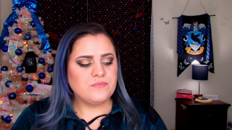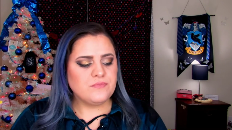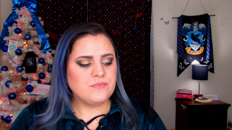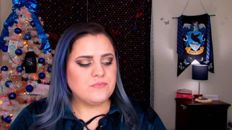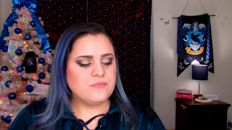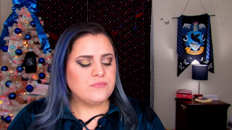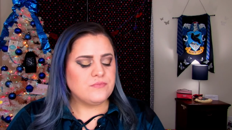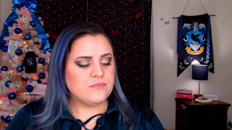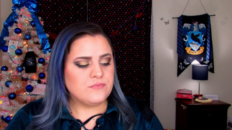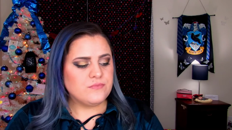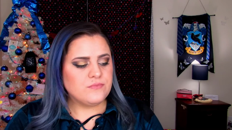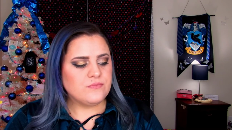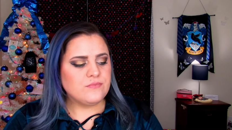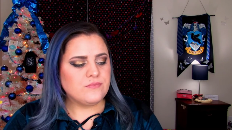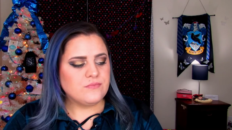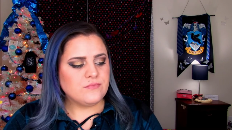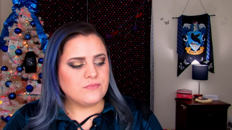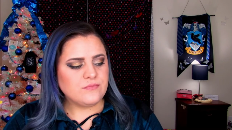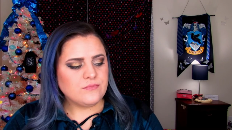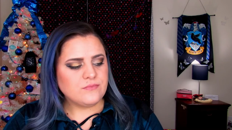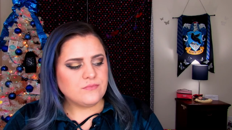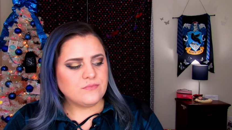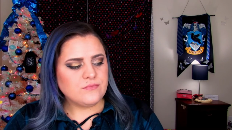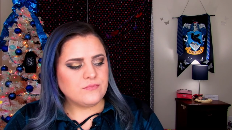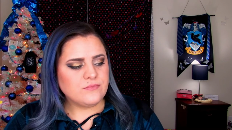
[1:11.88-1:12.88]

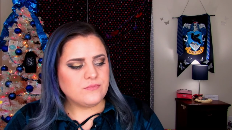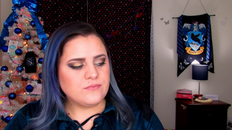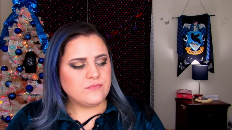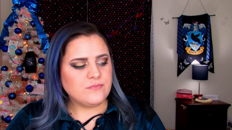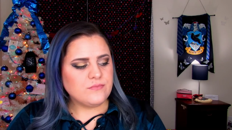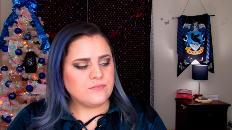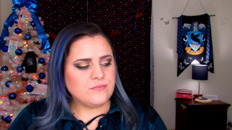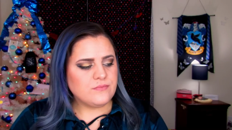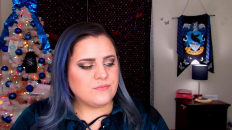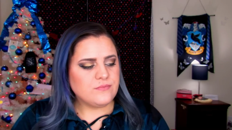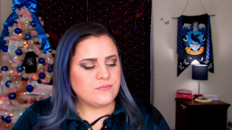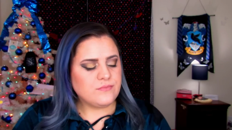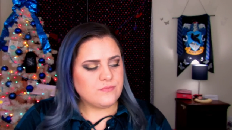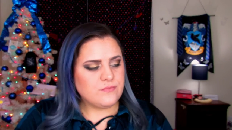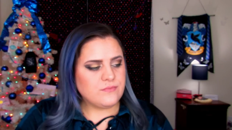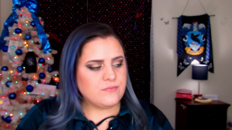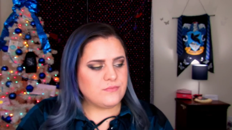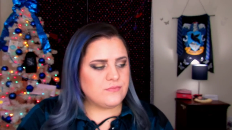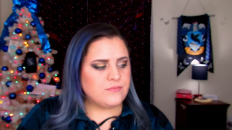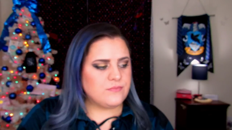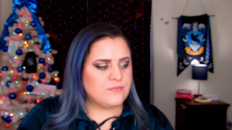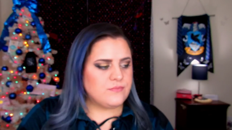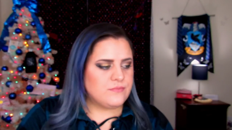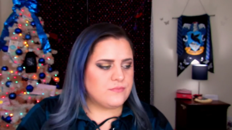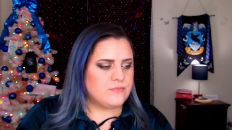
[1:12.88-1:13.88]

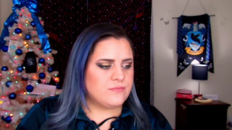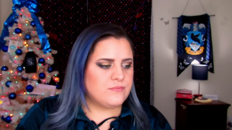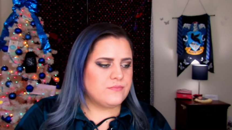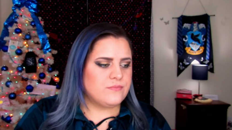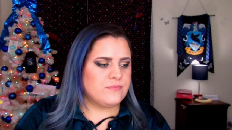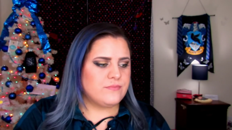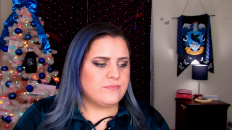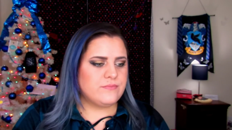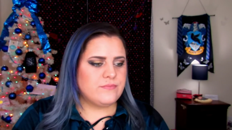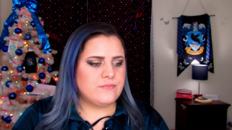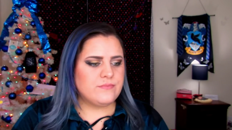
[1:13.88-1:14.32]
Nothing is said.